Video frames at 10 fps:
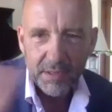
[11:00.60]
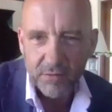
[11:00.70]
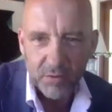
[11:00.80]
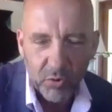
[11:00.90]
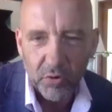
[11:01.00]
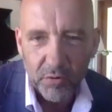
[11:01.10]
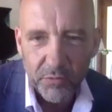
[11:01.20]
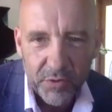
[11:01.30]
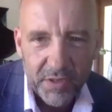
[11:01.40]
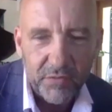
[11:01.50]
tomorrow,
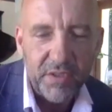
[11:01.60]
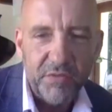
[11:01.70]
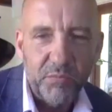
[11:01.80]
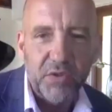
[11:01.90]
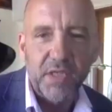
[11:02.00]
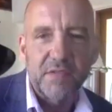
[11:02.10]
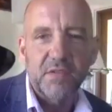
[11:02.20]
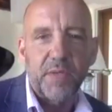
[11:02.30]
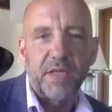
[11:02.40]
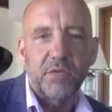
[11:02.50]
you need to give me an answer
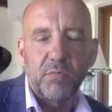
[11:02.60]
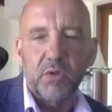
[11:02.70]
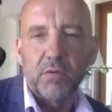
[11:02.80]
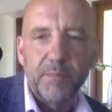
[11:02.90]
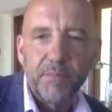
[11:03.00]
by tomorrow.